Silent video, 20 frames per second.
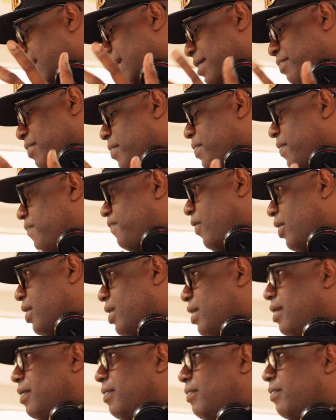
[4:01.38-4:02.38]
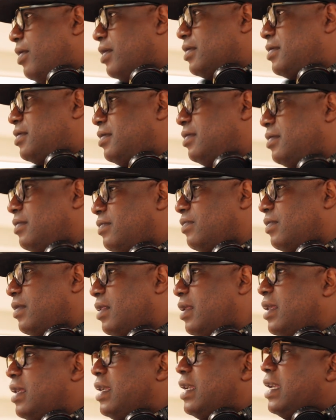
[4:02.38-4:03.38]
It may be funny, but
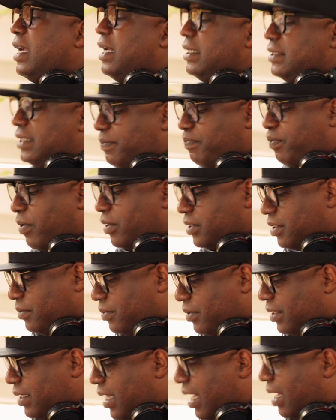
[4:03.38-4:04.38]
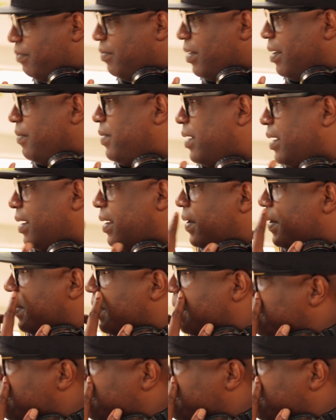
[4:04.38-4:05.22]
is it possible that maybe